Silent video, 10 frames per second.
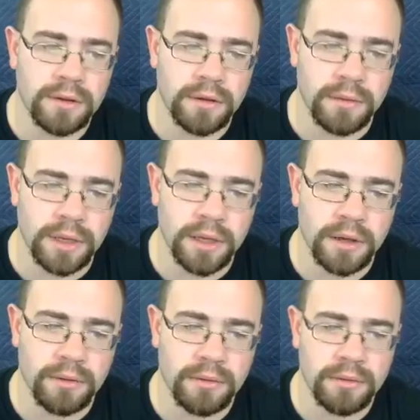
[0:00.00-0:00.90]
Here we
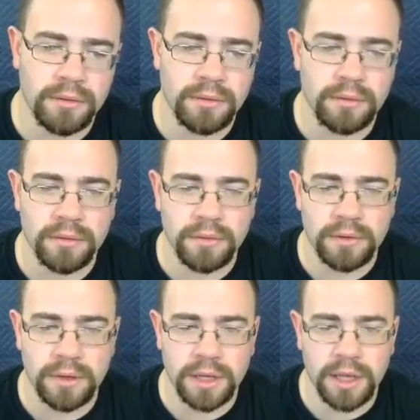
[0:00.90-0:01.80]
go.
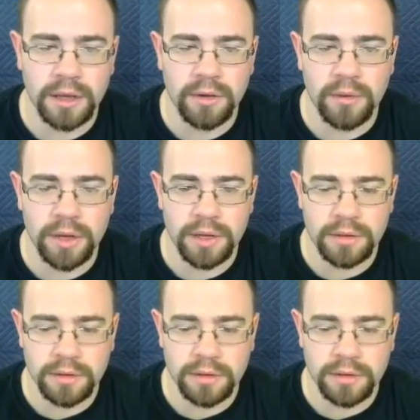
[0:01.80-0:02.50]
Oh, quite.